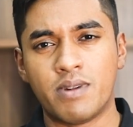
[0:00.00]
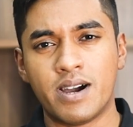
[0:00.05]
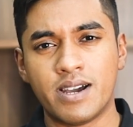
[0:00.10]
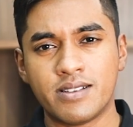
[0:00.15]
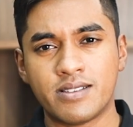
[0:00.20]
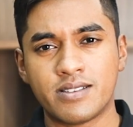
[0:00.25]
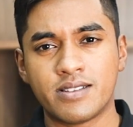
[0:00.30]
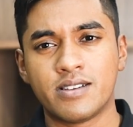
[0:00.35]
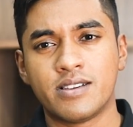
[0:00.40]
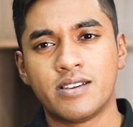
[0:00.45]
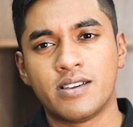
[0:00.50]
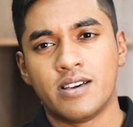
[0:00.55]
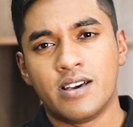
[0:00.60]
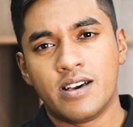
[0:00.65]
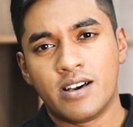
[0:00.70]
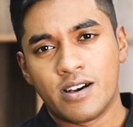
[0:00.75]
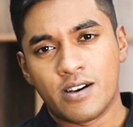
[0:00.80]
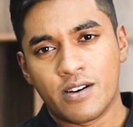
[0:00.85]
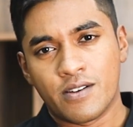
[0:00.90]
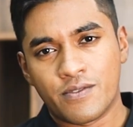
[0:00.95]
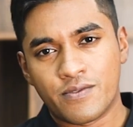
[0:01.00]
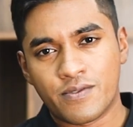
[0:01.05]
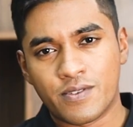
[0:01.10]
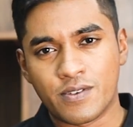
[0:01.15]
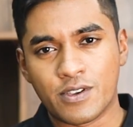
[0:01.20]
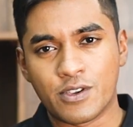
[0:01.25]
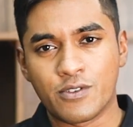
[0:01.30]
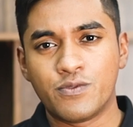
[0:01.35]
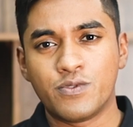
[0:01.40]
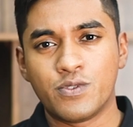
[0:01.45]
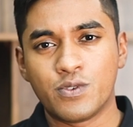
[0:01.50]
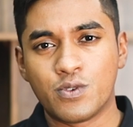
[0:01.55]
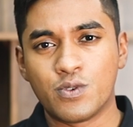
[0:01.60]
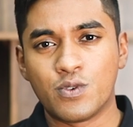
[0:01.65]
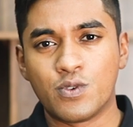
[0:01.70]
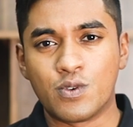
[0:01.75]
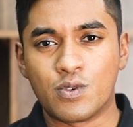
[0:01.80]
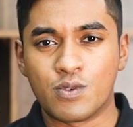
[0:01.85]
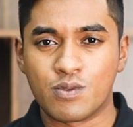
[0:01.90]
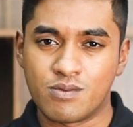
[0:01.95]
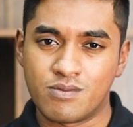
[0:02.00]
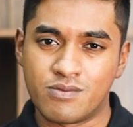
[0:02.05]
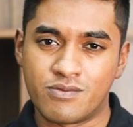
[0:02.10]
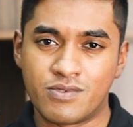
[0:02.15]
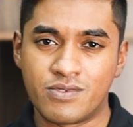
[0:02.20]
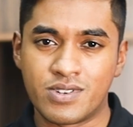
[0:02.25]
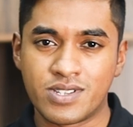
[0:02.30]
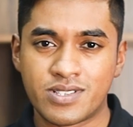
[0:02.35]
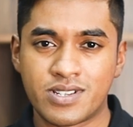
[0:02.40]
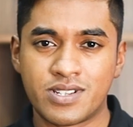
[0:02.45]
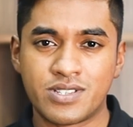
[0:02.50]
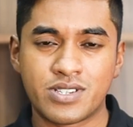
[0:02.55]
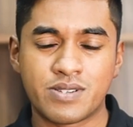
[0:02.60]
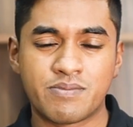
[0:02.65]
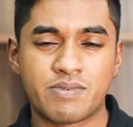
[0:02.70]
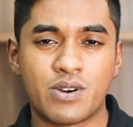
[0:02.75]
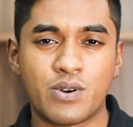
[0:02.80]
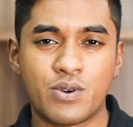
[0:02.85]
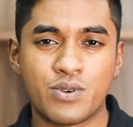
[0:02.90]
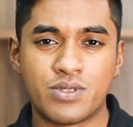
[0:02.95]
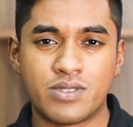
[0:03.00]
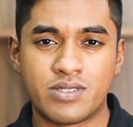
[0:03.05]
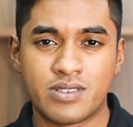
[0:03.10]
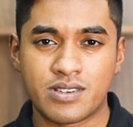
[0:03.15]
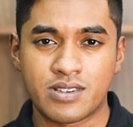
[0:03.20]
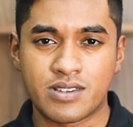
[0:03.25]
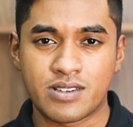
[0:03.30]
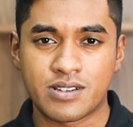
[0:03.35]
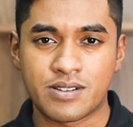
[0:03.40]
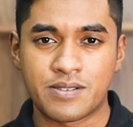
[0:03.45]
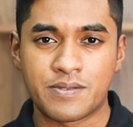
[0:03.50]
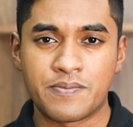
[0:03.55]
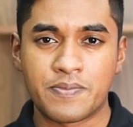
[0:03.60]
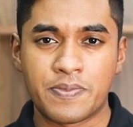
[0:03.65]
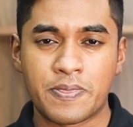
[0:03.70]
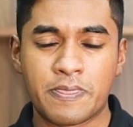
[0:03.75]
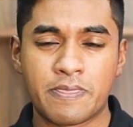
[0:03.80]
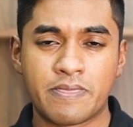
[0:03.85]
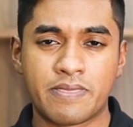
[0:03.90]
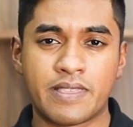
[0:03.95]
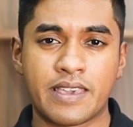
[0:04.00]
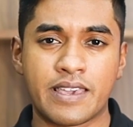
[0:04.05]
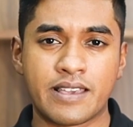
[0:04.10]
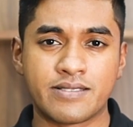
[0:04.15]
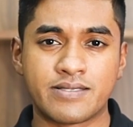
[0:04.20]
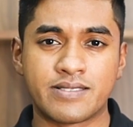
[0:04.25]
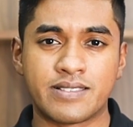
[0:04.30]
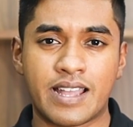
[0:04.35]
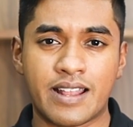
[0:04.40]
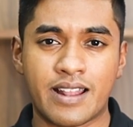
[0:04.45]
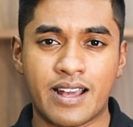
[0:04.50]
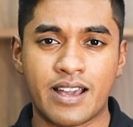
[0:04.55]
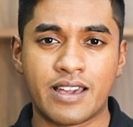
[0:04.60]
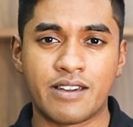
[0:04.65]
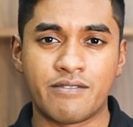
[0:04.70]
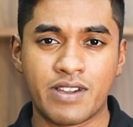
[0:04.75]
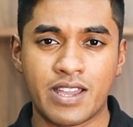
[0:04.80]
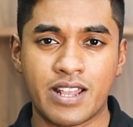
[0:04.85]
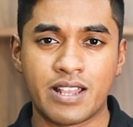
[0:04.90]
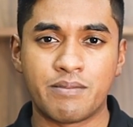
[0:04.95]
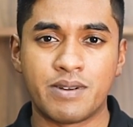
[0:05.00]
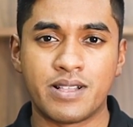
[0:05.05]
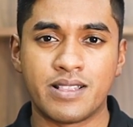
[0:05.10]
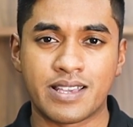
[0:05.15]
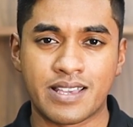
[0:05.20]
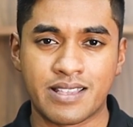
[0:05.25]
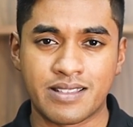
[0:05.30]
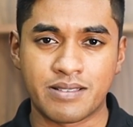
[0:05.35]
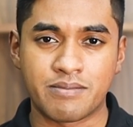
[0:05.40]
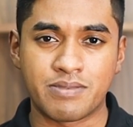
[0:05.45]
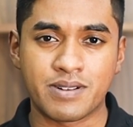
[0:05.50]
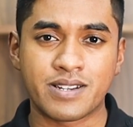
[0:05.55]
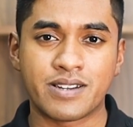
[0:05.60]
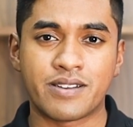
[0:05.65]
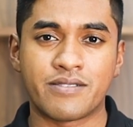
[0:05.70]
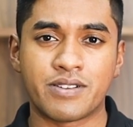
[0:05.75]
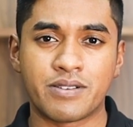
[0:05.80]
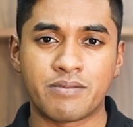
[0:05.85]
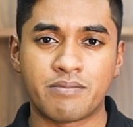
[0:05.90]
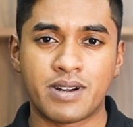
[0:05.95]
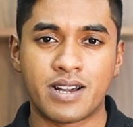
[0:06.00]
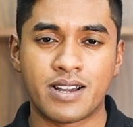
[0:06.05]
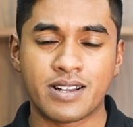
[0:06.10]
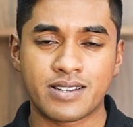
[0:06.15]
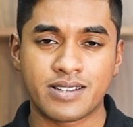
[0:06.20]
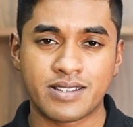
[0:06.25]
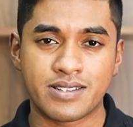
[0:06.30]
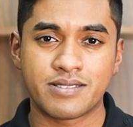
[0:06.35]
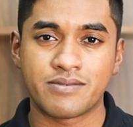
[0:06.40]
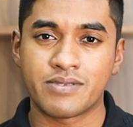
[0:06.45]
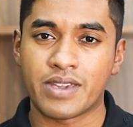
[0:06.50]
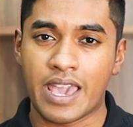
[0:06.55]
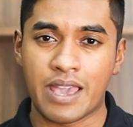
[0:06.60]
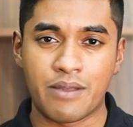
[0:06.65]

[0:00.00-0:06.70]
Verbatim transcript: but if you research about the things that are available in the current market,